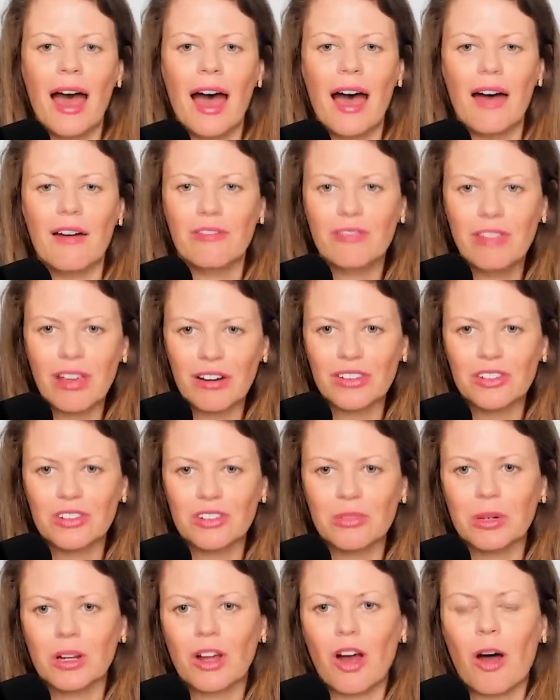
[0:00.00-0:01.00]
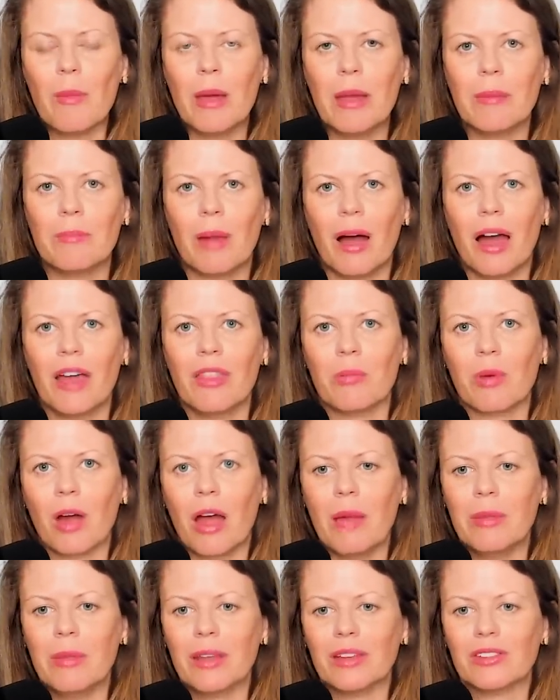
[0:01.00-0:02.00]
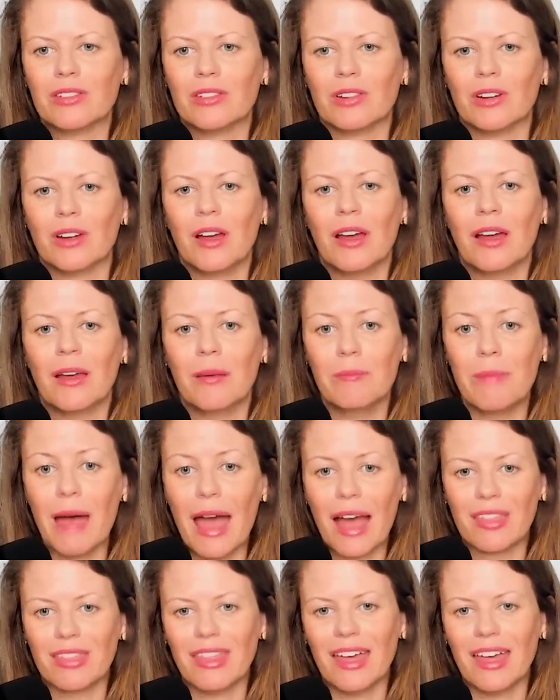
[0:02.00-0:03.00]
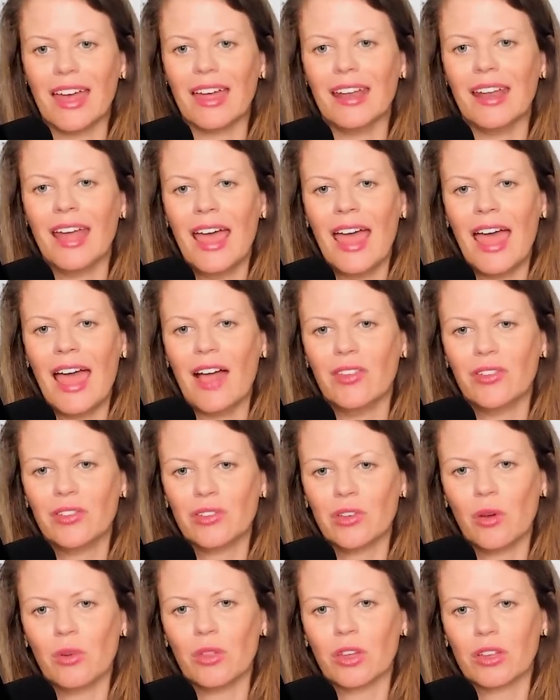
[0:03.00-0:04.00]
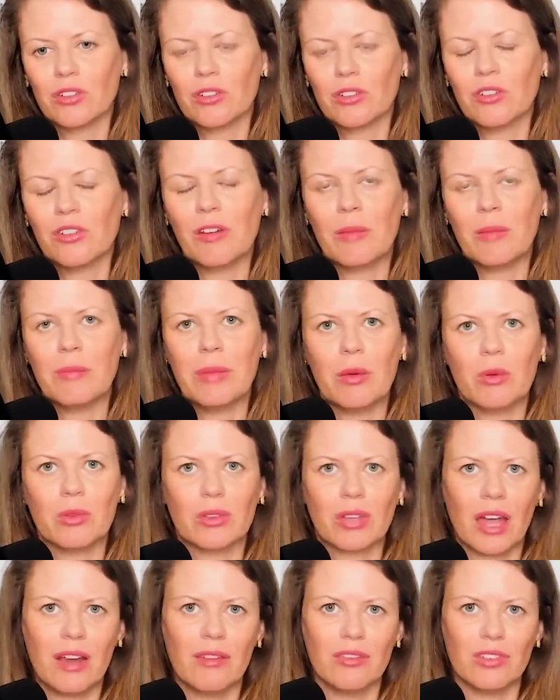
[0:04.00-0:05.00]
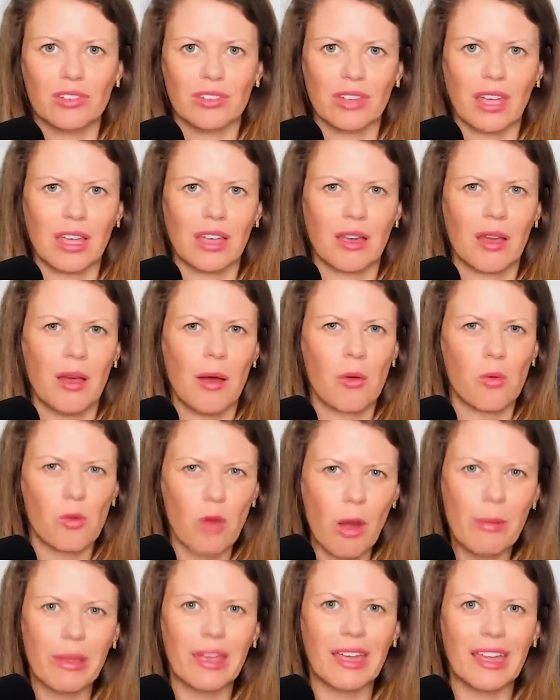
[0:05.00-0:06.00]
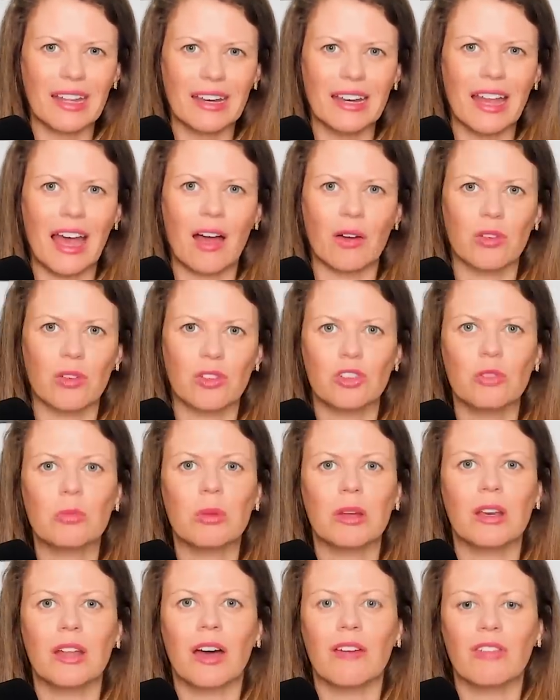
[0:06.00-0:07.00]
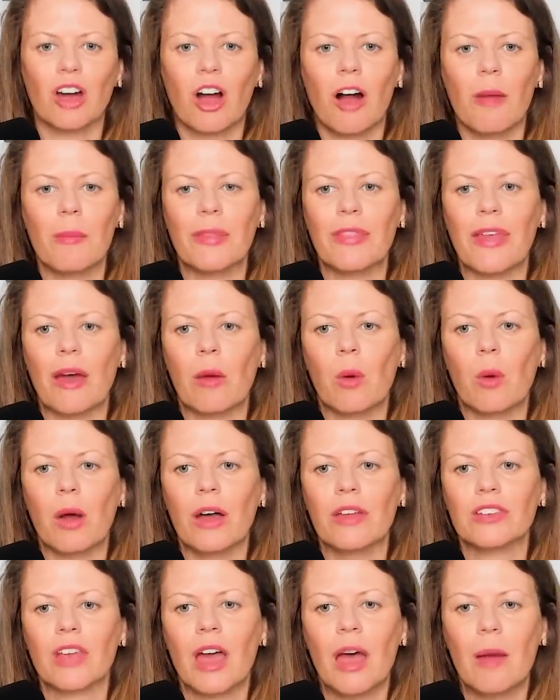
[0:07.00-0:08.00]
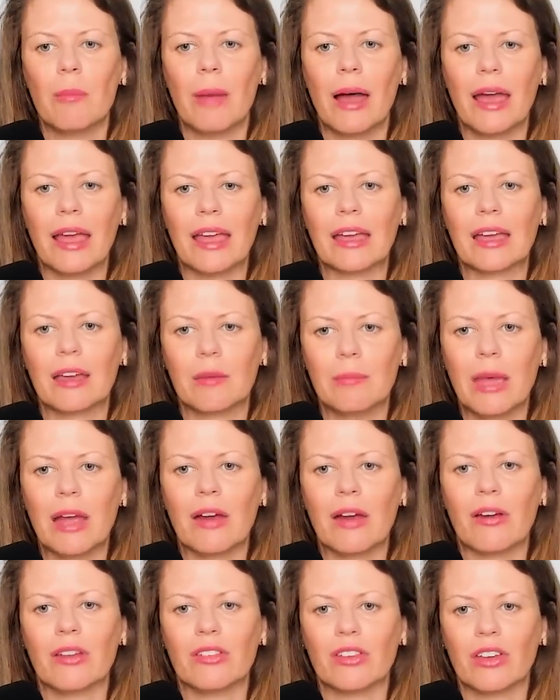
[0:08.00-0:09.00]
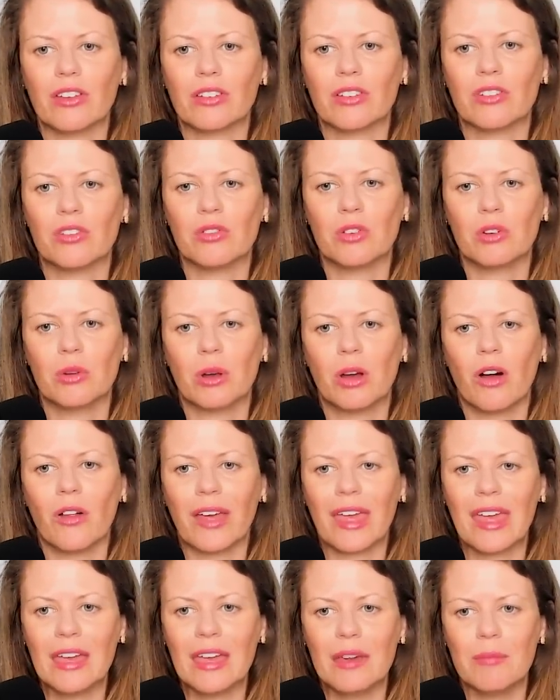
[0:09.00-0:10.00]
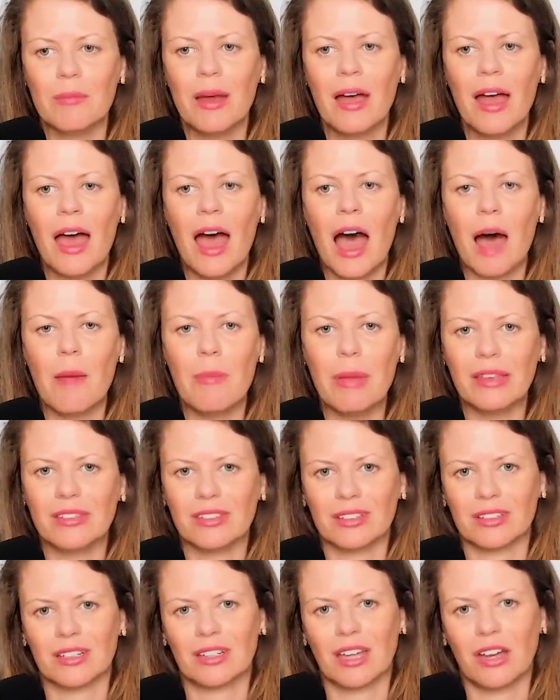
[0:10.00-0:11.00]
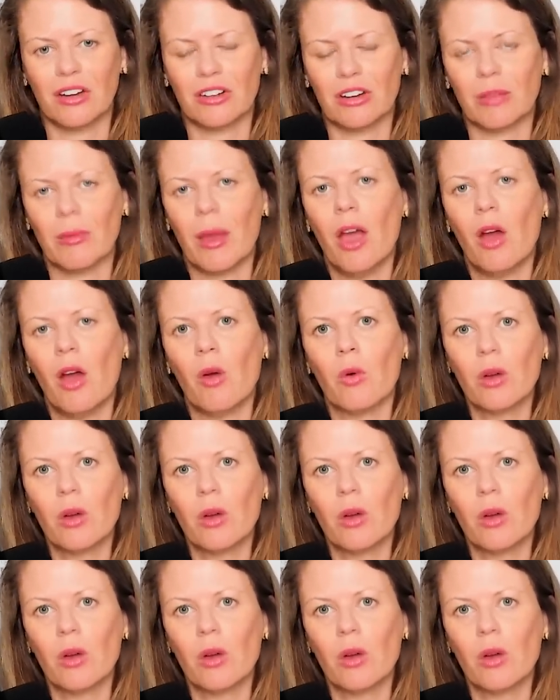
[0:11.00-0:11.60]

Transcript: A very stupid comment by the Prime Minister back then. And so the Conservative MP was kind of just like rubbing in how stupid of a comment that was by comparing Justin Trudeau and calling him a basic dictatorship.